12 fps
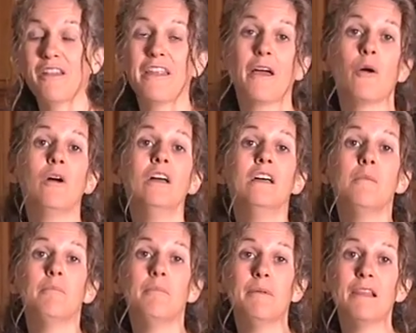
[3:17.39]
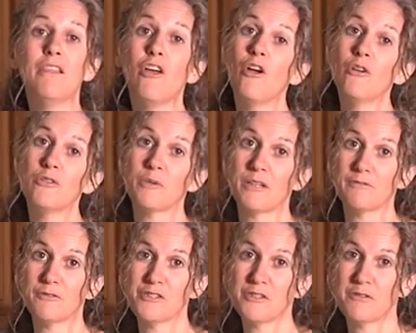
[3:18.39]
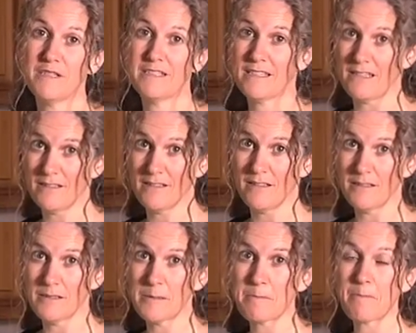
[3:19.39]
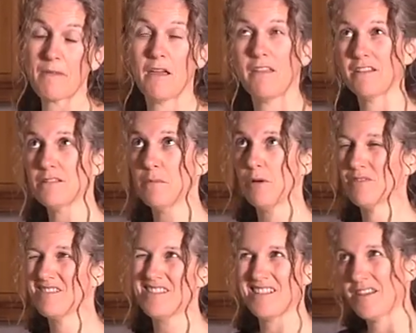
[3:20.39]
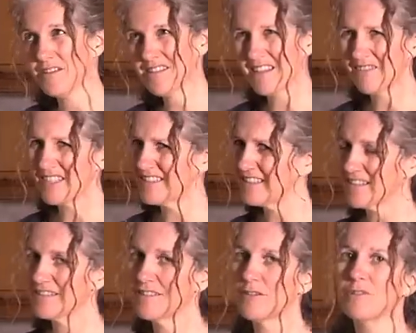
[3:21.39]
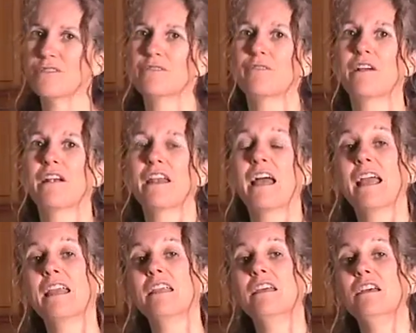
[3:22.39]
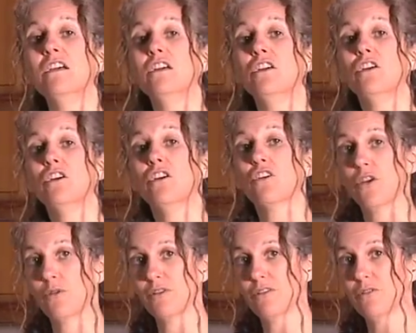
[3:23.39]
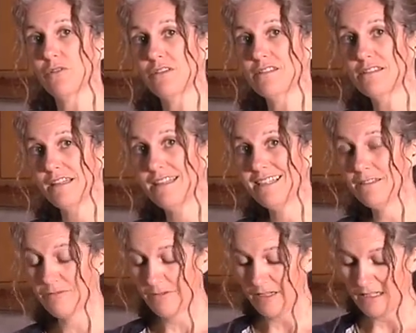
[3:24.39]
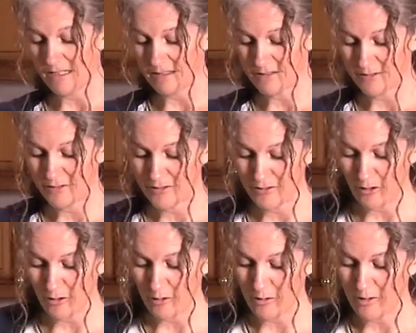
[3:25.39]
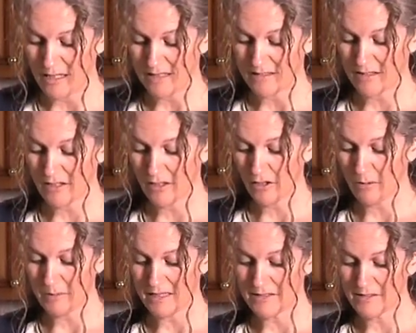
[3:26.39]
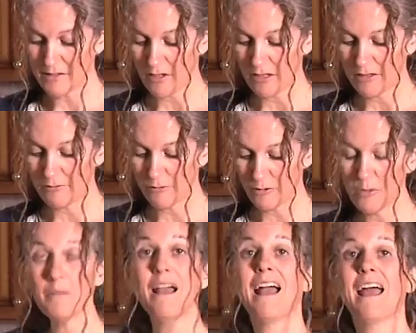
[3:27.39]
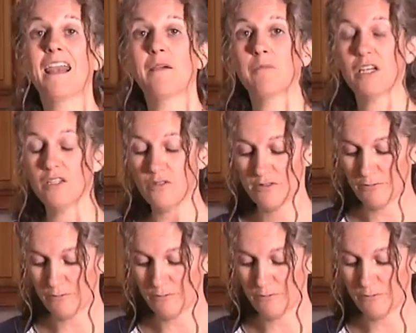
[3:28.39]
Now, below 24 degrees Celsius, that's about 76 degrees Fahrenheit, coconut oil solidifies, so it's going to come in solid form, and I'm going to use a